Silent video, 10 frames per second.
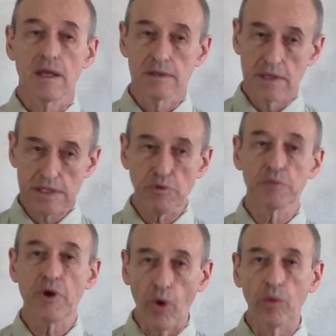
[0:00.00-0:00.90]
this will
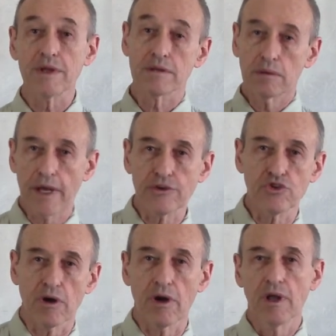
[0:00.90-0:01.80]
be only the
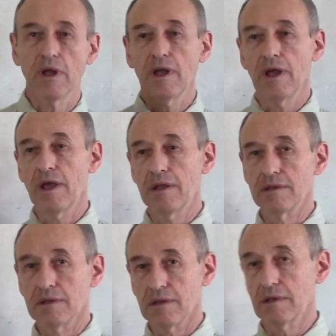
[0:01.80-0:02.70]
lecture.
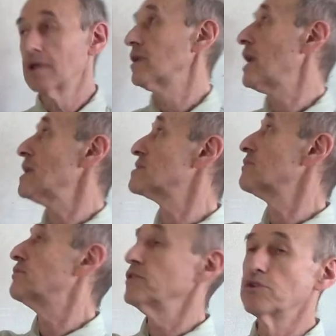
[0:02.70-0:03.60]
In case
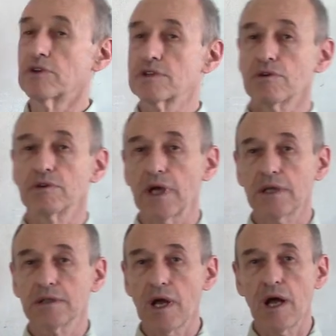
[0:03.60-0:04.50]
of unizor
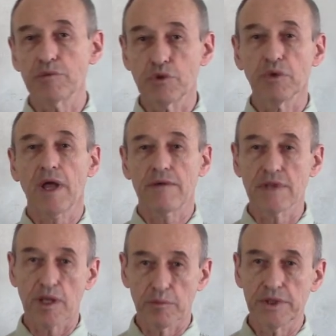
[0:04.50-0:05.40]
dot com, you will have
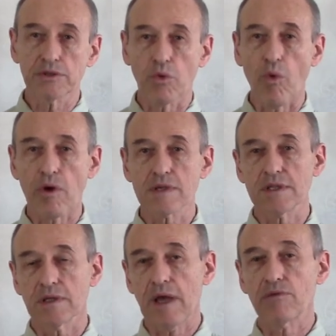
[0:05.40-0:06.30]
the complete course,
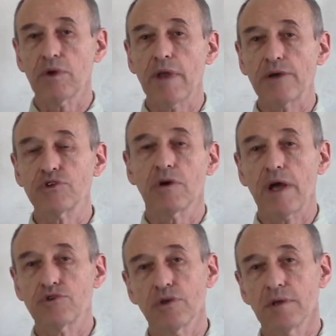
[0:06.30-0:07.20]
and every lecture
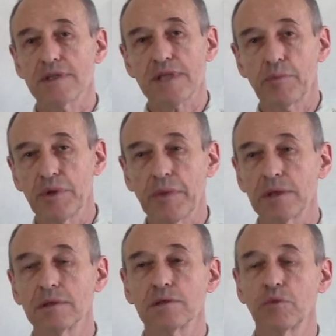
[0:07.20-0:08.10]
actually is
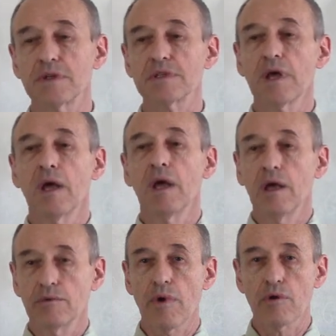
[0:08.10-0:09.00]
supplemented with
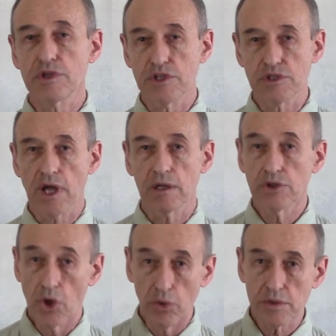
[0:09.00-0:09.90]
very detailed
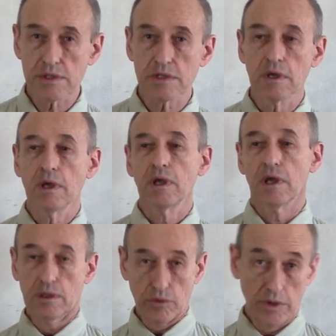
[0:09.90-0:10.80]
notes,
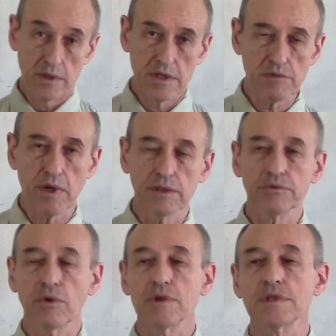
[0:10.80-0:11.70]
including this one, of
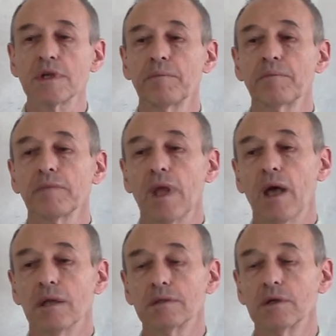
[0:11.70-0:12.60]
course.
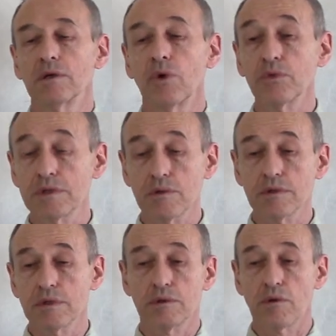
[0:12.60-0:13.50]
And uh, also
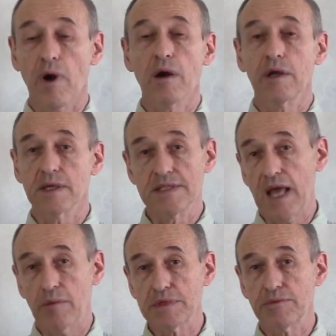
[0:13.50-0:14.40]
there are
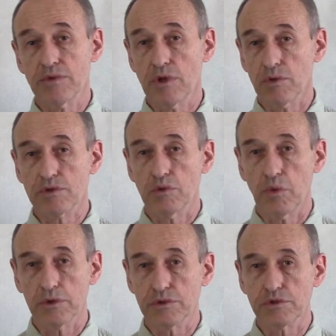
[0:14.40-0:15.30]
exams for those who
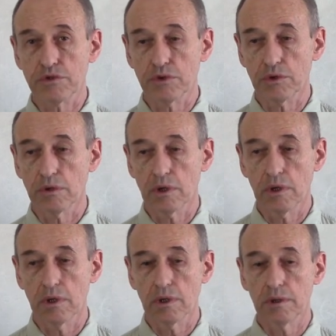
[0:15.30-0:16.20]
want to
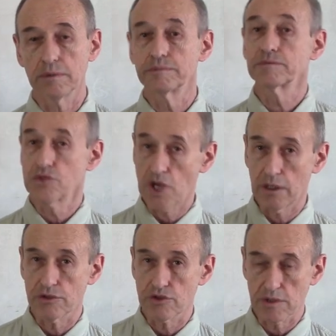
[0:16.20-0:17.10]
um,
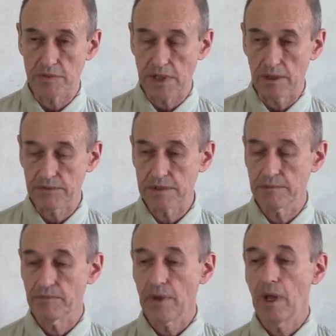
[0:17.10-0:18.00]
challenge themselves.
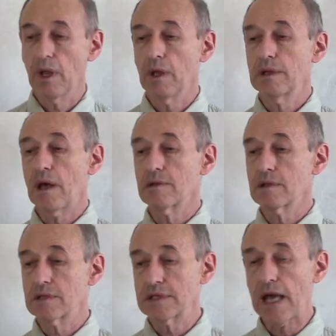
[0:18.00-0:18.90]
Now,
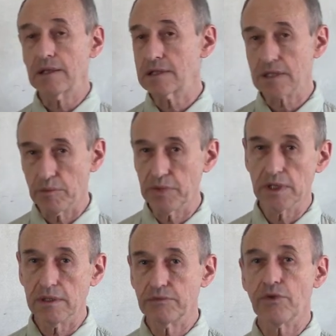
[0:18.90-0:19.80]
the site is
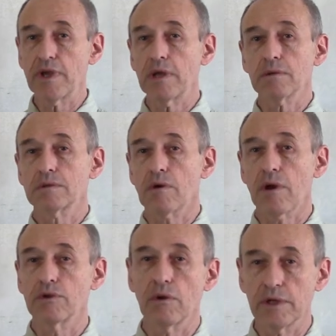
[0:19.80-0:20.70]
completely free, there
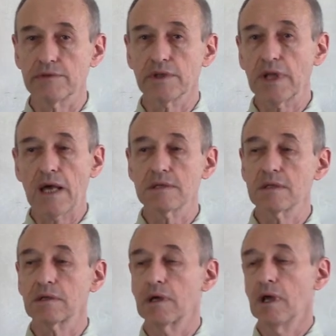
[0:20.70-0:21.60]
are no advertising,